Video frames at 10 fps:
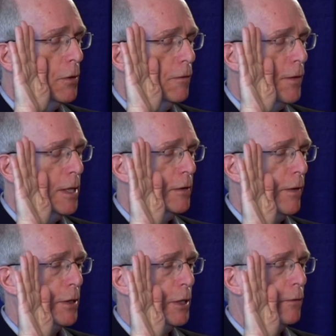Your face
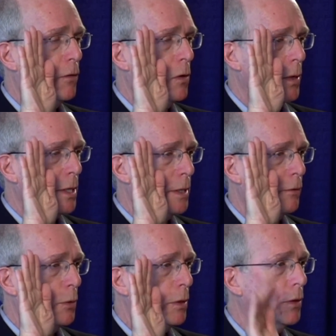facing forward as
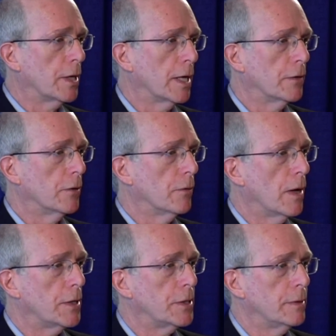if you were looking at the
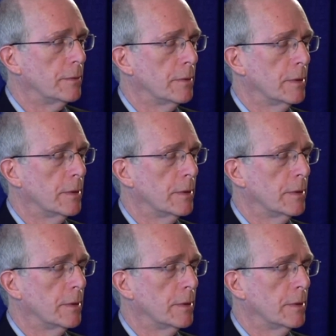horizon,